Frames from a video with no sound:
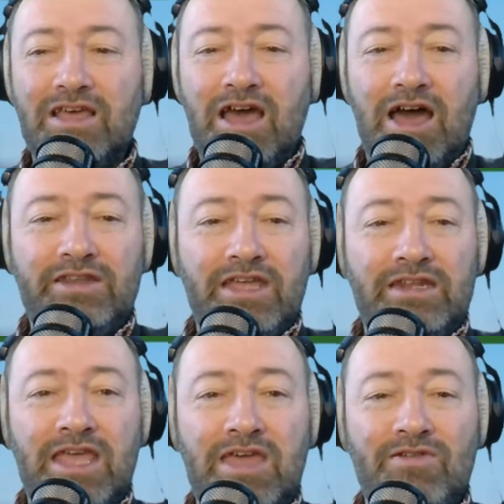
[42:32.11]
And
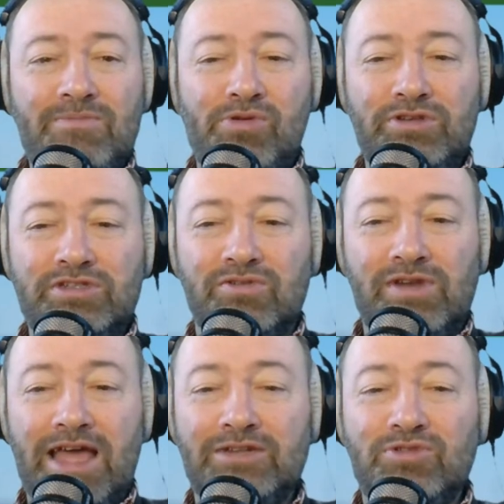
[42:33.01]
here in Portugal,
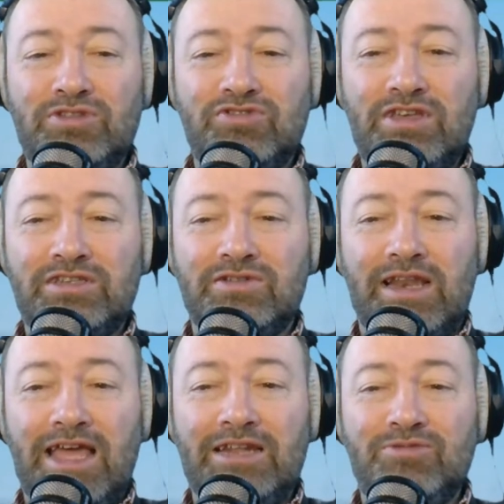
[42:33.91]
land with trees on it,
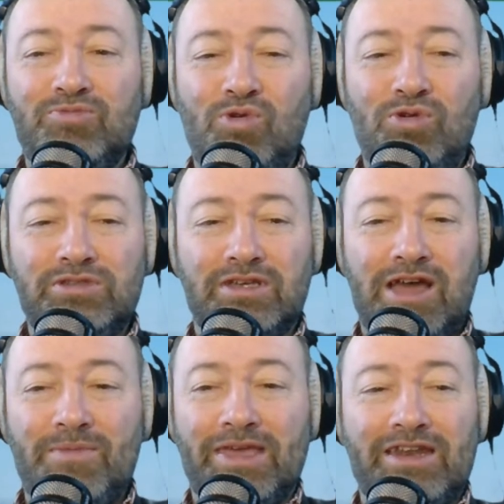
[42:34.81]
land with water
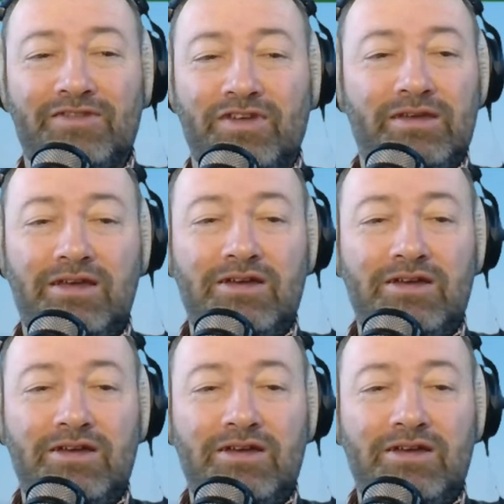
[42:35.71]
coming out of it.